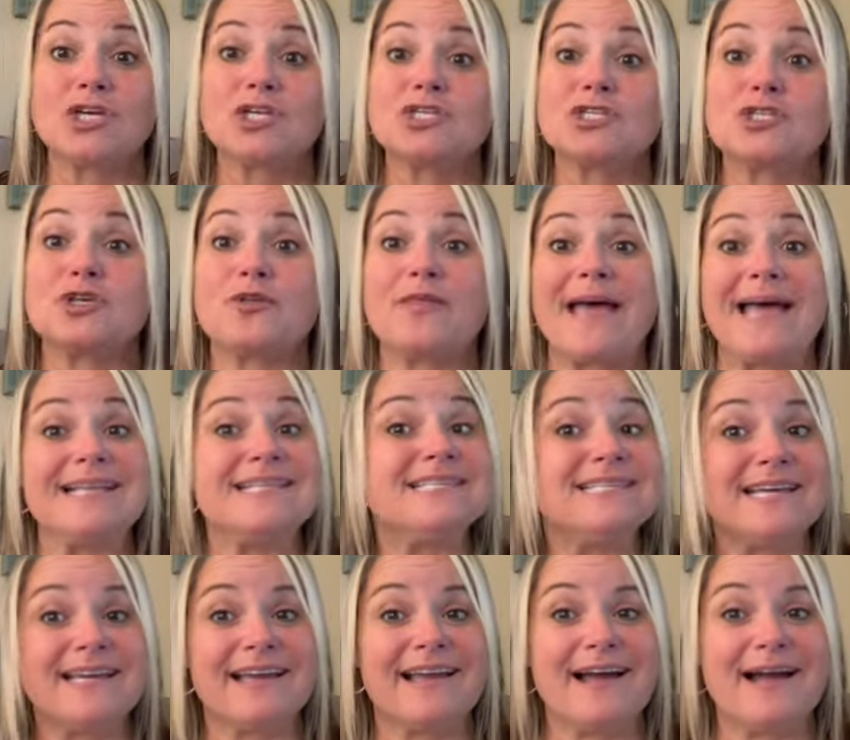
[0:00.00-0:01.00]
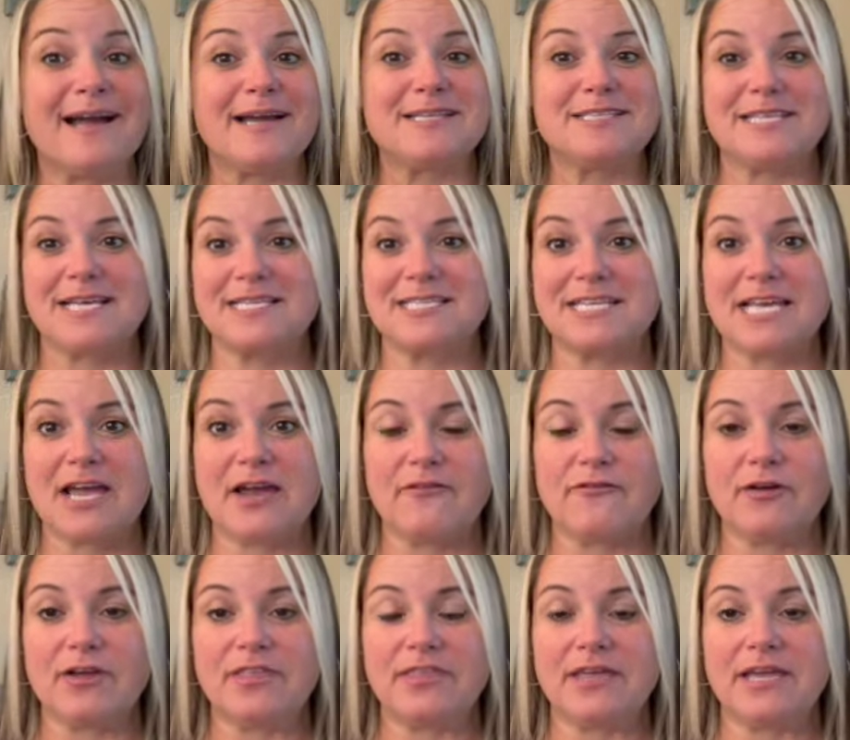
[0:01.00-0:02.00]
So that's it, guys. That's
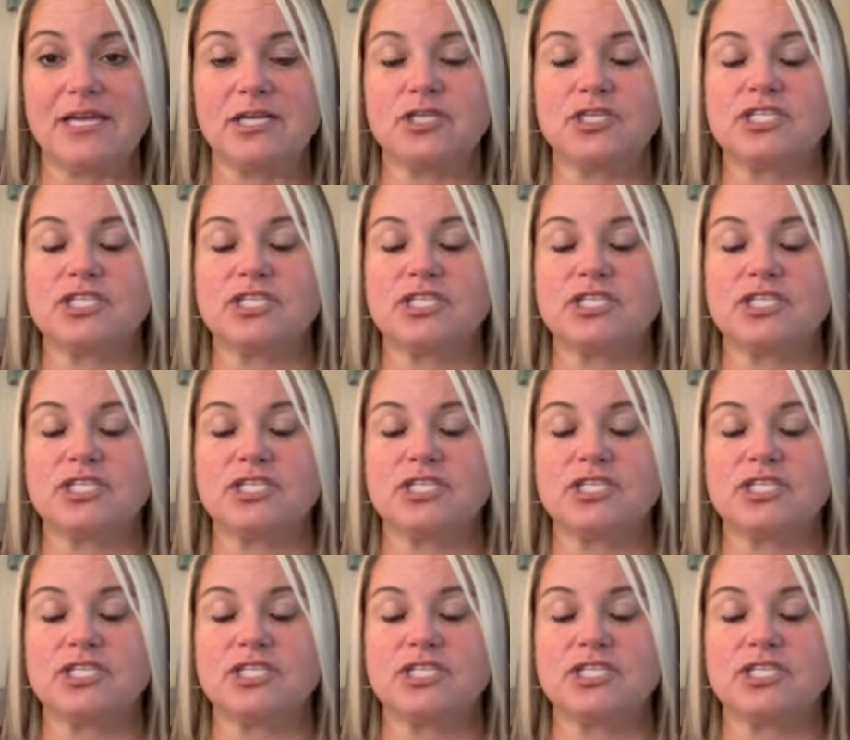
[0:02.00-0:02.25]
everything.